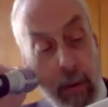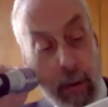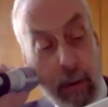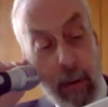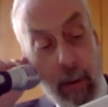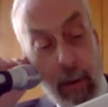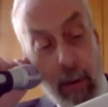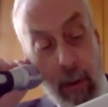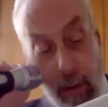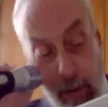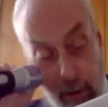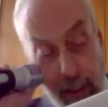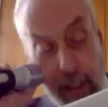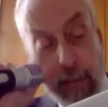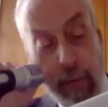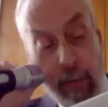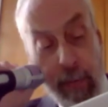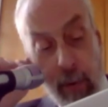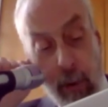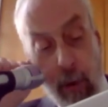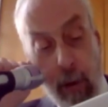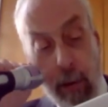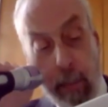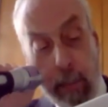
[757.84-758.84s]
the
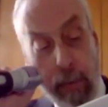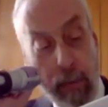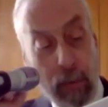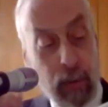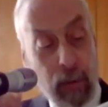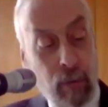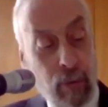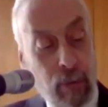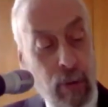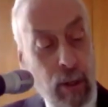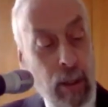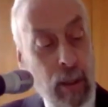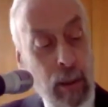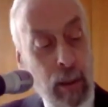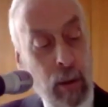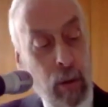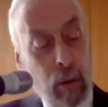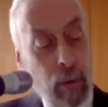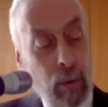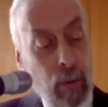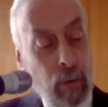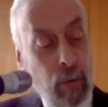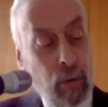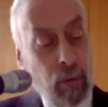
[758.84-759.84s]
forms with final
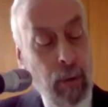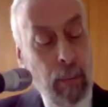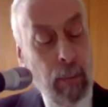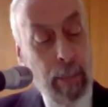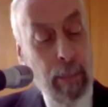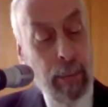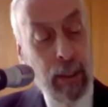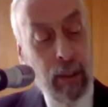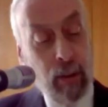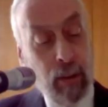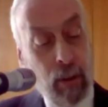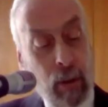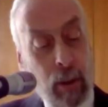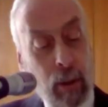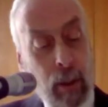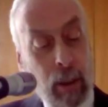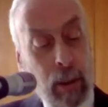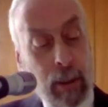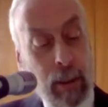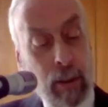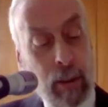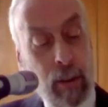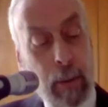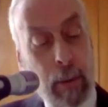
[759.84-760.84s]
ko seem
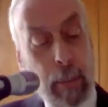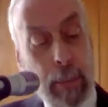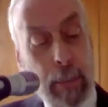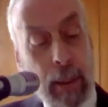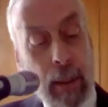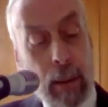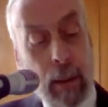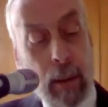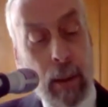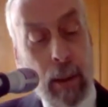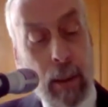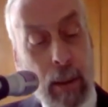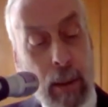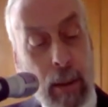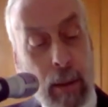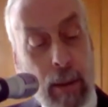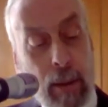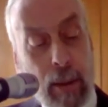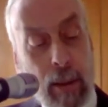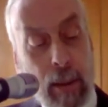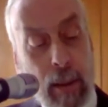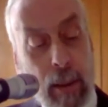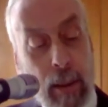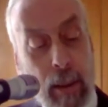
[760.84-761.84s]
particularly typical
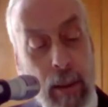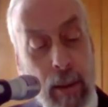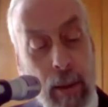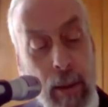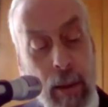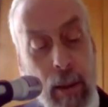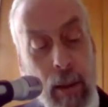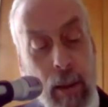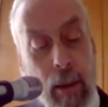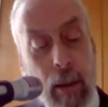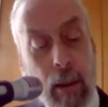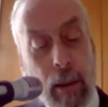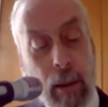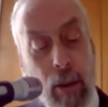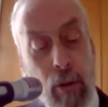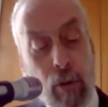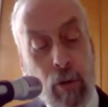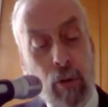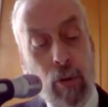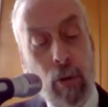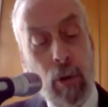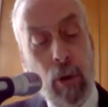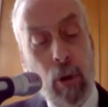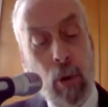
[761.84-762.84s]
in the
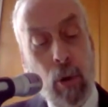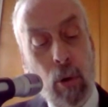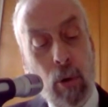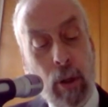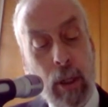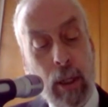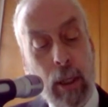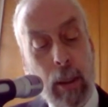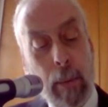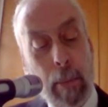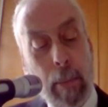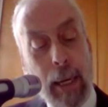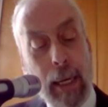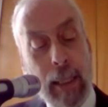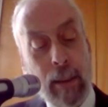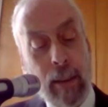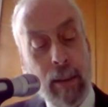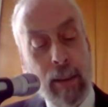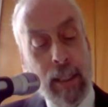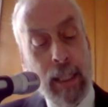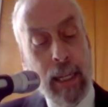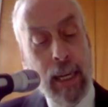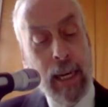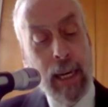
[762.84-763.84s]
Kurdish Lori
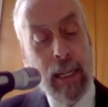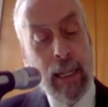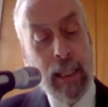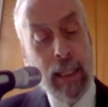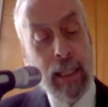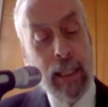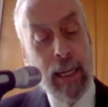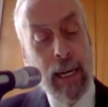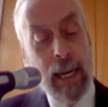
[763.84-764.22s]
Bakhtiari